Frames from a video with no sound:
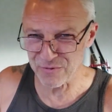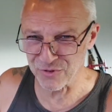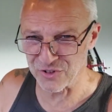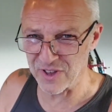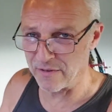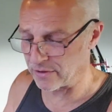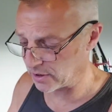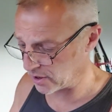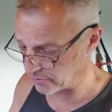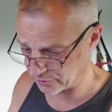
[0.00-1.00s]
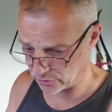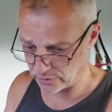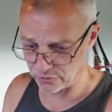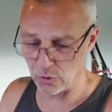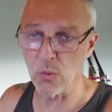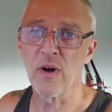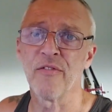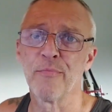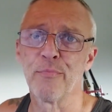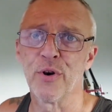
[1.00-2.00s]
just get everything else done. So
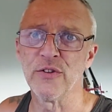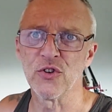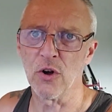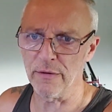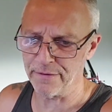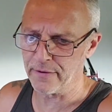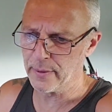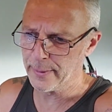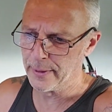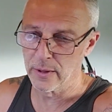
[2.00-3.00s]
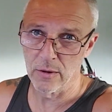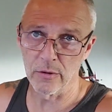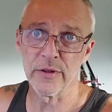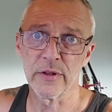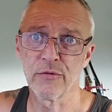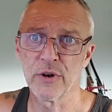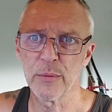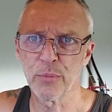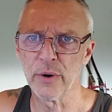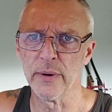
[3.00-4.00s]
I've printed off on the 3D
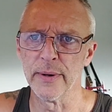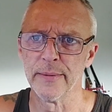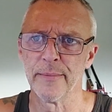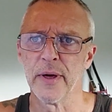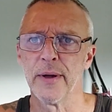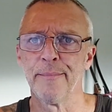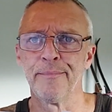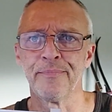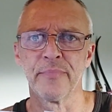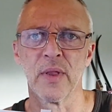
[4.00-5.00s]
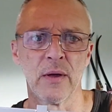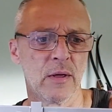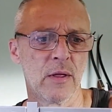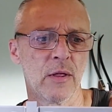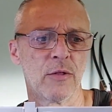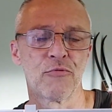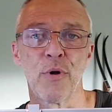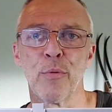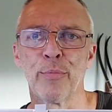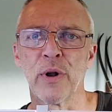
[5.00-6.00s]
printer 3
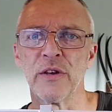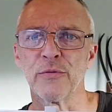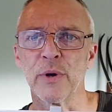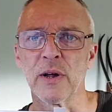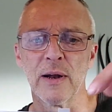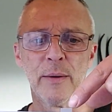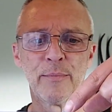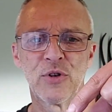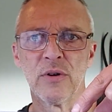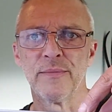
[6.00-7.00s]
replacement clips.